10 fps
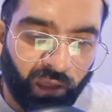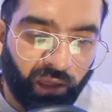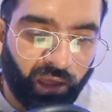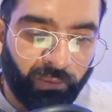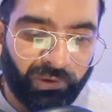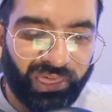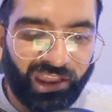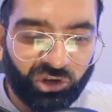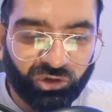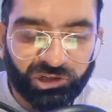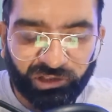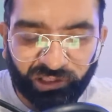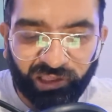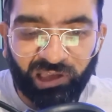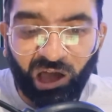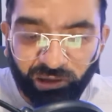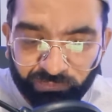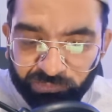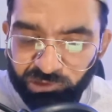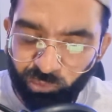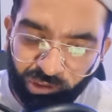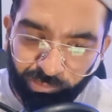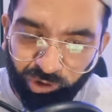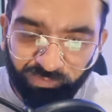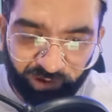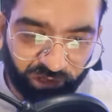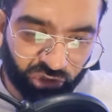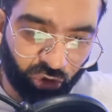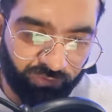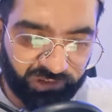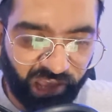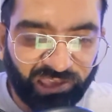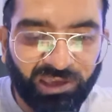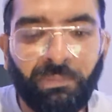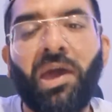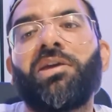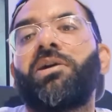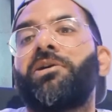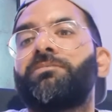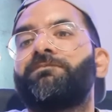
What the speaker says: but that new deal comes with the privilege of taking a pay cut.